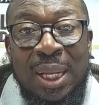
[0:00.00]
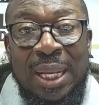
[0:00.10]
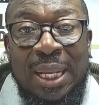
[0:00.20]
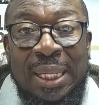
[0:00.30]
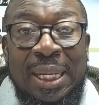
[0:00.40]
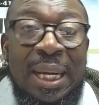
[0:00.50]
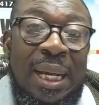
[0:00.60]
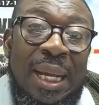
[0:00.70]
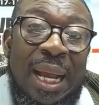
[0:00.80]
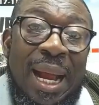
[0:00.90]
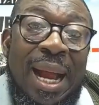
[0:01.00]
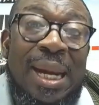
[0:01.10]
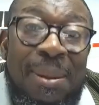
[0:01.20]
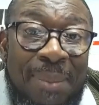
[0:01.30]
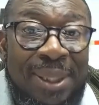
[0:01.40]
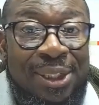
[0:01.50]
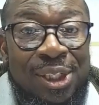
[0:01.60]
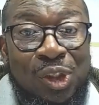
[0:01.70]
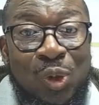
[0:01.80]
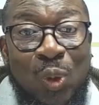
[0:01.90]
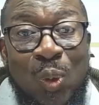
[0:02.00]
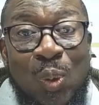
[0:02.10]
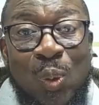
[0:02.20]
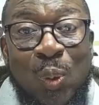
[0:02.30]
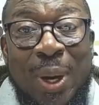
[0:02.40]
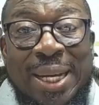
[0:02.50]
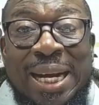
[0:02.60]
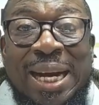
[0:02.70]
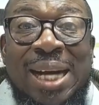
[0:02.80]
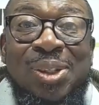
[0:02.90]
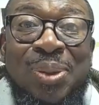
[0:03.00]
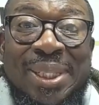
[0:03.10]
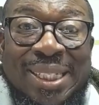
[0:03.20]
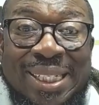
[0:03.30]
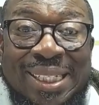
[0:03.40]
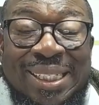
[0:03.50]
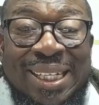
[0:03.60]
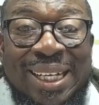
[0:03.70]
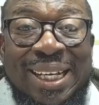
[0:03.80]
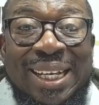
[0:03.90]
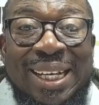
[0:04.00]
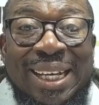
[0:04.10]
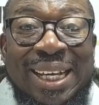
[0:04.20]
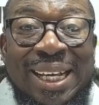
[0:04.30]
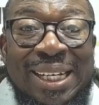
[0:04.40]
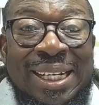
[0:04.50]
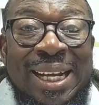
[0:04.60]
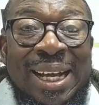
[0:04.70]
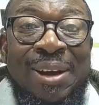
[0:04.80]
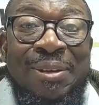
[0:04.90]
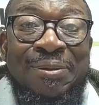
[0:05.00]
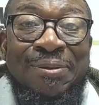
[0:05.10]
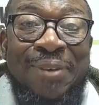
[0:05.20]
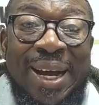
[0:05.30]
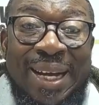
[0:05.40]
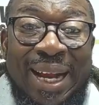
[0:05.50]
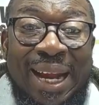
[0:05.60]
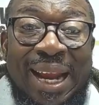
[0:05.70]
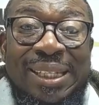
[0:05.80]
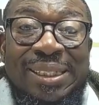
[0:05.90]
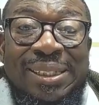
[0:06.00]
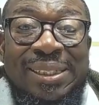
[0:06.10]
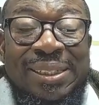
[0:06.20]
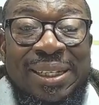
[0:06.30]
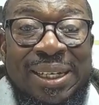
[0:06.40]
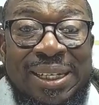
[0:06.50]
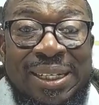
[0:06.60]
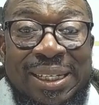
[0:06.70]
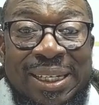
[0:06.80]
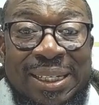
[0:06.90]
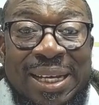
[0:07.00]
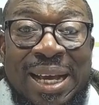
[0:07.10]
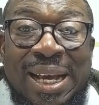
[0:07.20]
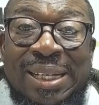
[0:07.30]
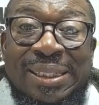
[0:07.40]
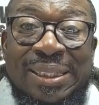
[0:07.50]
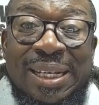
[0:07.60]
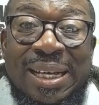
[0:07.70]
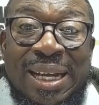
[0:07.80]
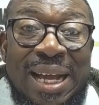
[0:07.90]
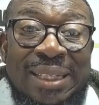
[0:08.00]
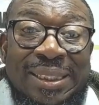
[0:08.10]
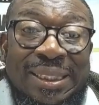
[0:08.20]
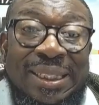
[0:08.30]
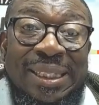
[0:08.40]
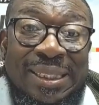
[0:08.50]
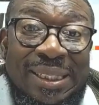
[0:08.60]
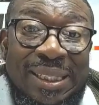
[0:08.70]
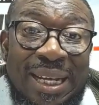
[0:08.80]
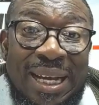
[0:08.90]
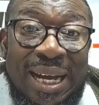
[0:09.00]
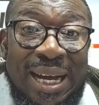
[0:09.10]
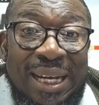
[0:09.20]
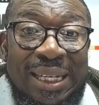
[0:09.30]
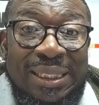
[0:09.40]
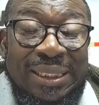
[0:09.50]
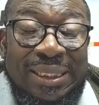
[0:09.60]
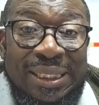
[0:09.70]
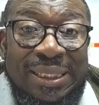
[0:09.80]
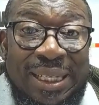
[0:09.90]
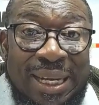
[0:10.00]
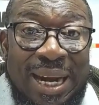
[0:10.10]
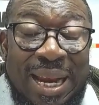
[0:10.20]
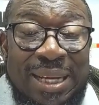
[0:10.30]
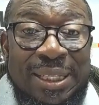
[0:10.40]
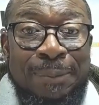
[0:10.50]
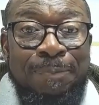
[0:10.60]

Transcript: in the elementary school when they graduated in the uh, final class in the uh, sixth, uh, sixth grade,